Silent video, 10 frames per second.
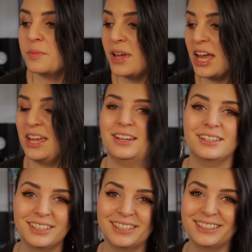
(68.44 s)

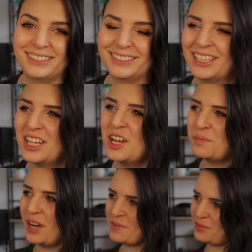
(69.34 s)
me,
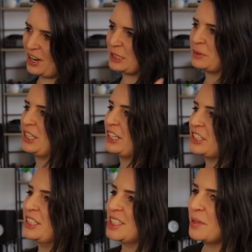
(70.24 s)
my prized
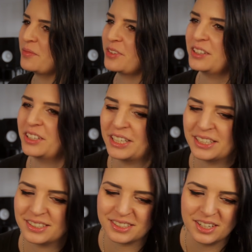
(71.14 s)
possession is something that
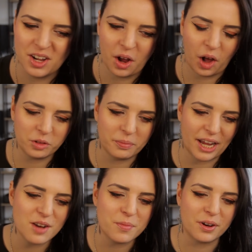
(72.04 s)
is, on
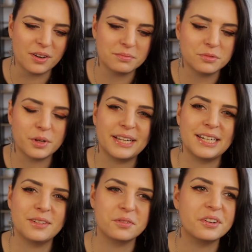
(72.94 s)
paper,
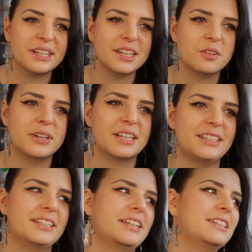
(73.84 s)
really, really
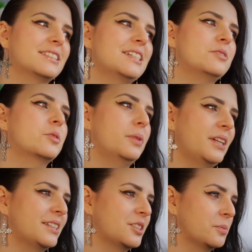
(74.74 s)
quickly and easily
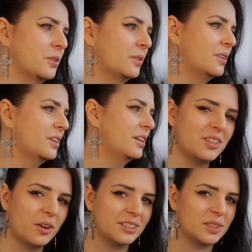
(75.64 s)
replaceable. But
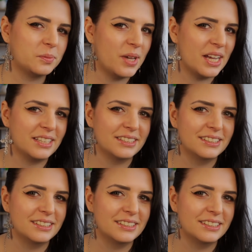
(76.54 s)
not to me,